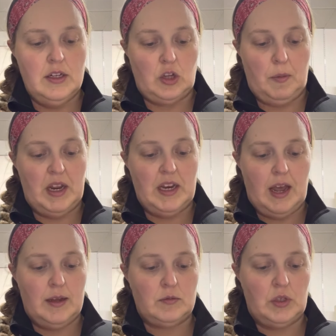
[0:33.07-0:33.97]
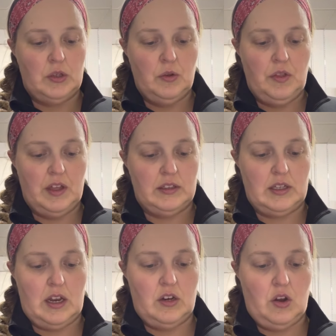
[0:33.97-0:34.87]
So many times we do things
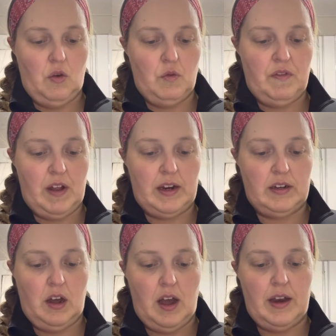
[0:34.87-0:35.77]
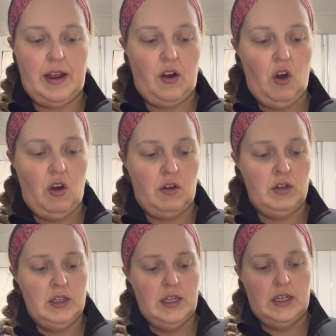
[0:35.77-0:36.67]
that don't reflect God at all.
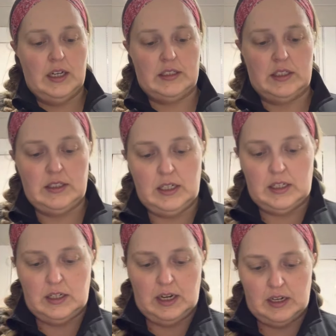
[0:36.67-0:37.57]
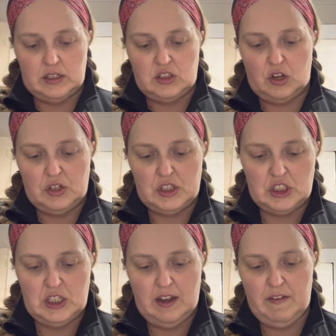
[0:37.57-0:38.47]
It's easy to get
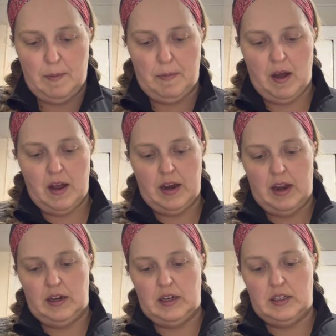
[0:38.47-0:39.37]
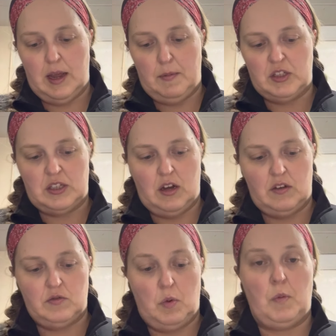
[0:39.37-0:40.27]
discouraged, give up on, and condemn
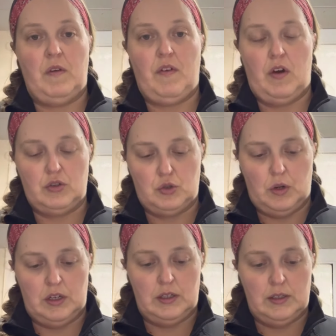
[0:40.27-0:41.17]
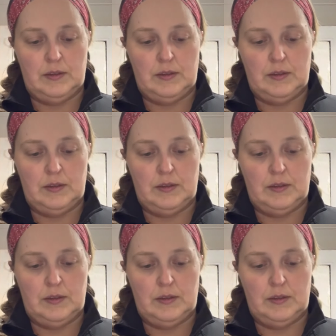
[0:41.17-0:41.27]
ourselves when we fall short.